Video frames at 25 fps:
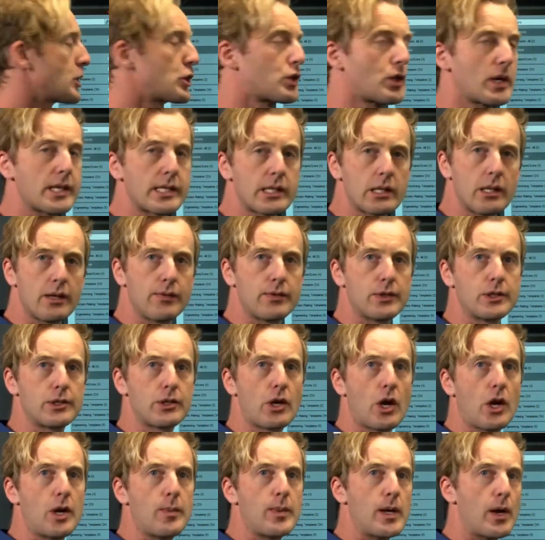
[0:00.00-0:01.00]
level is going to be
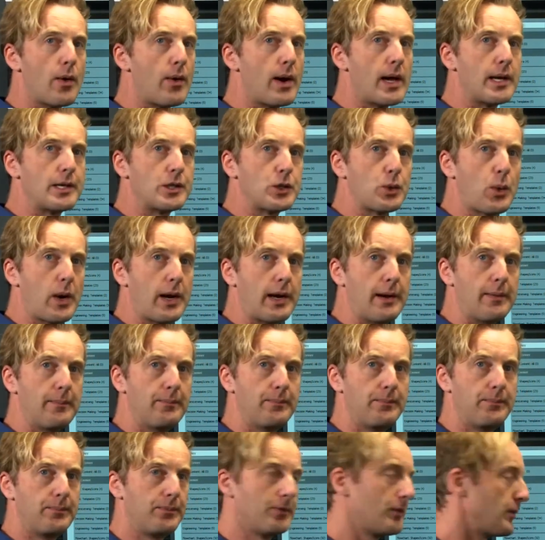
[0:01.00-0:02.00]
around 20,
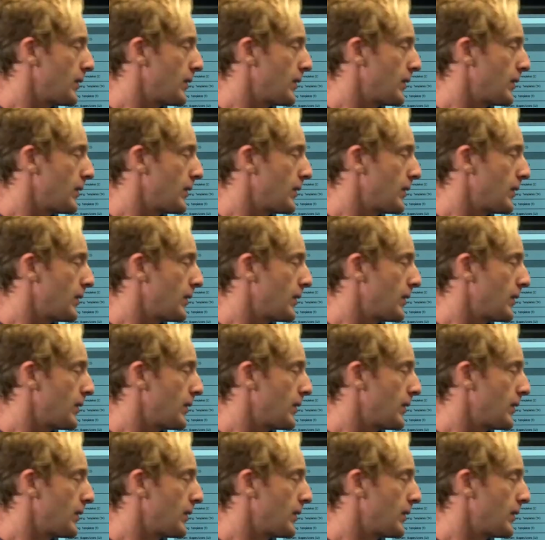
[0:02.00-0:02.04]
right?